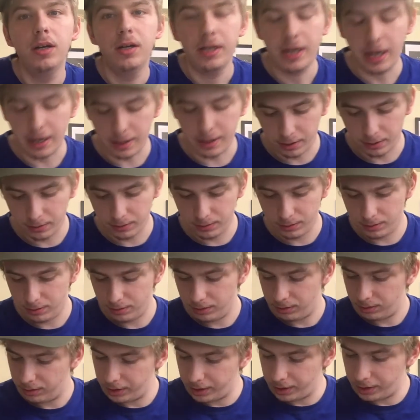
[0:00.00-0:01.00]
Now,
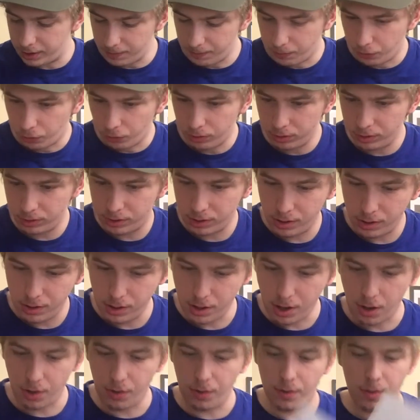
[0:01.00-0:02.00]
it's important to
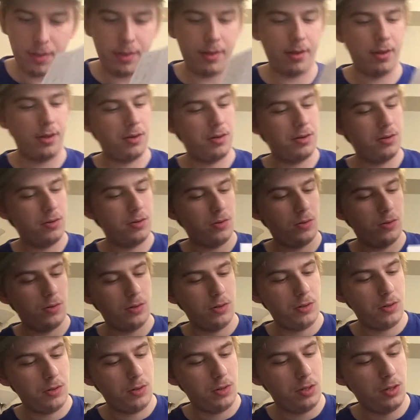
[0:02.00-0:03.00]
note that
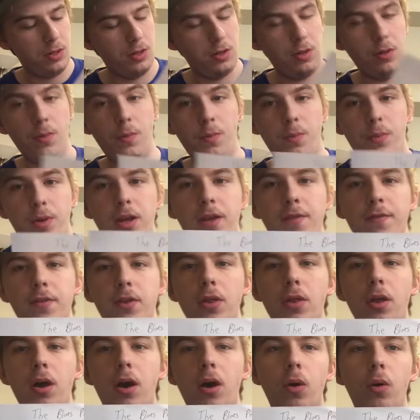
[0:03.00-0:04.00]

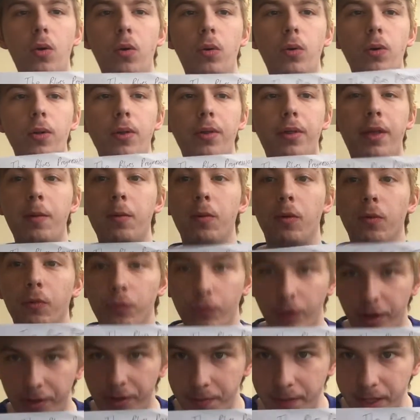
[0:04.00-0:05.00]
even though they were
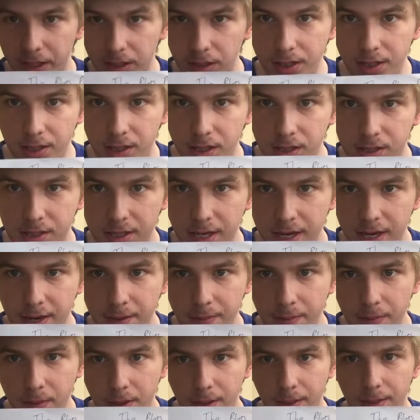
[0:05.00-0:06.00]
rhythmically the
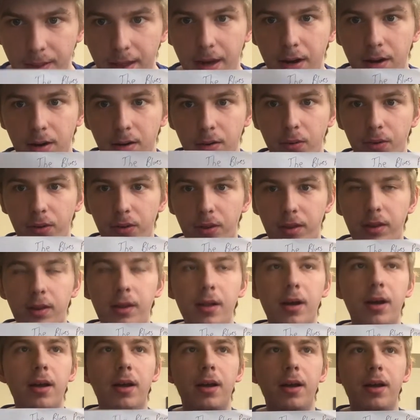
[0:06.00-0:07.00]
same,
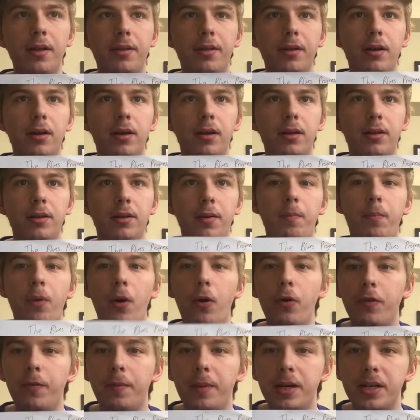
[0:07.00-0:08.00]

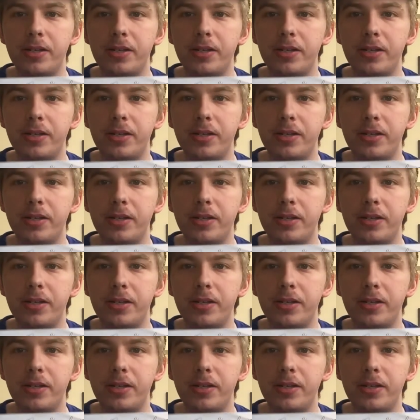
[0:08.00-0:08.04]
both of